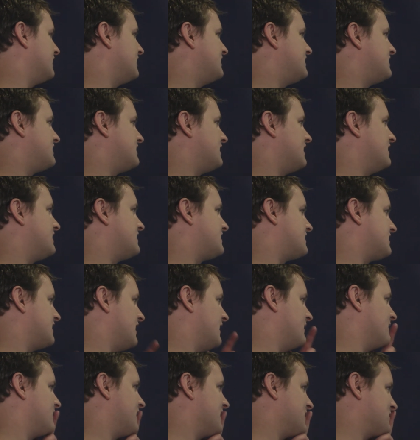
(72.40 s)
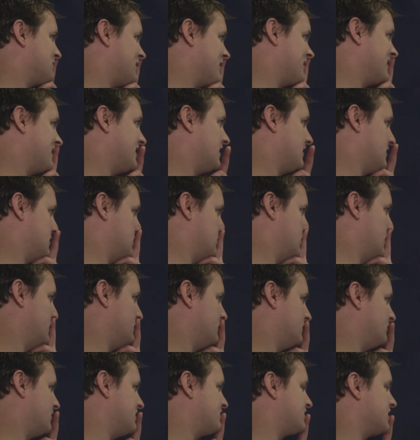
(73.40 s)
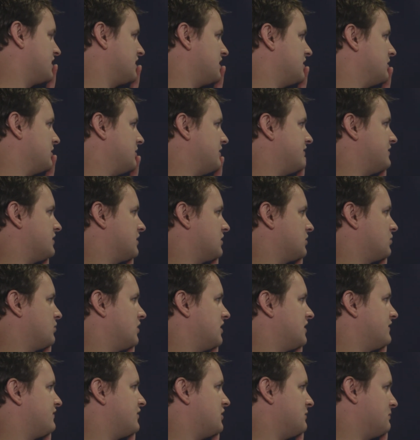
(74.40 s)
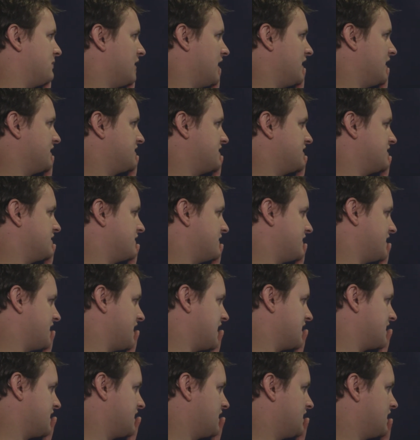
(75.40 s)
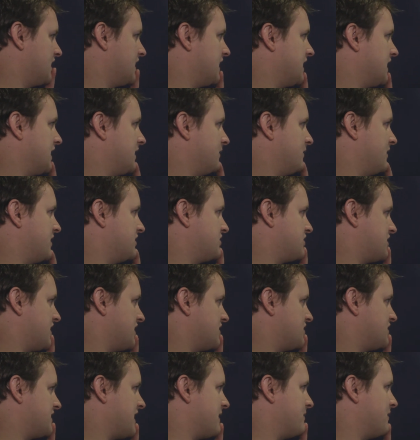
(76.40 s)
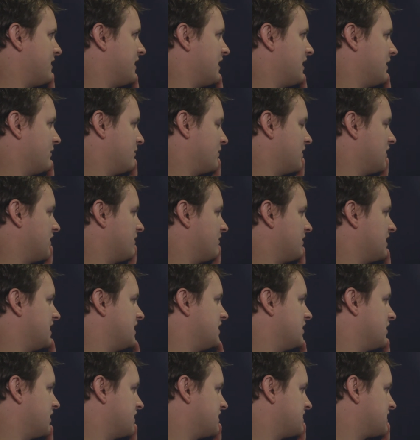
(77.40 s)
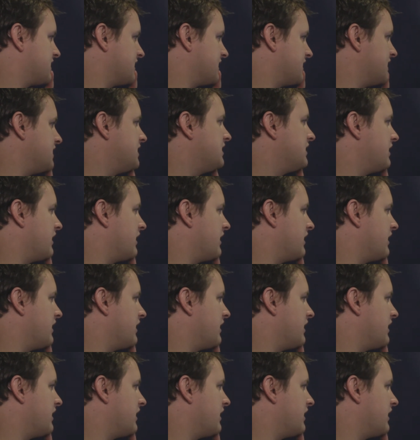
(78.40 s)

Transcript: that's where we are at the moment. We've done quite a few passes of the edit. It's shaping up really, really nicely.